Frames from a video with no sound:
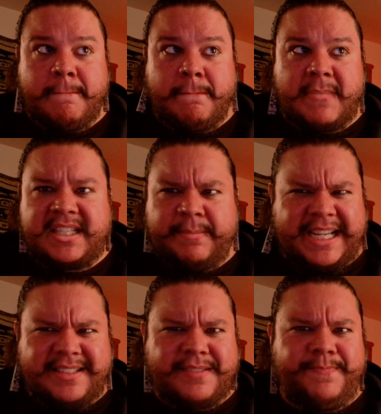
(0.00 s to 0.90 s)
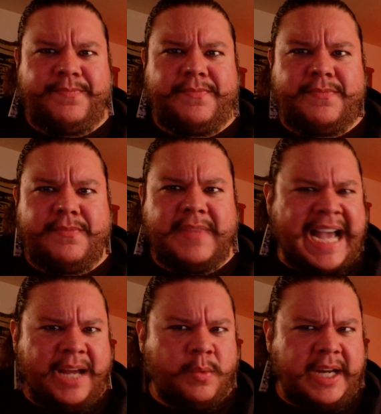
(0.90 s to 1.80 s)
Except that's
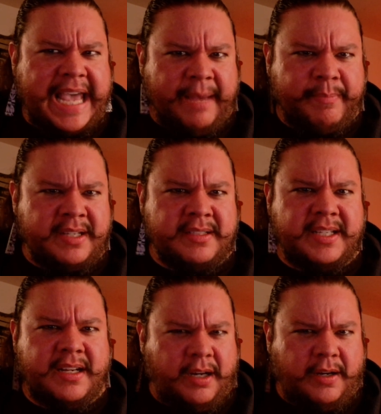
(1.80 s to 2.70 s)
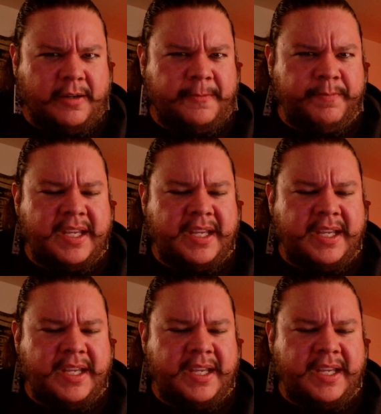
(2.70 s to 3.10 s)
not what happened at all.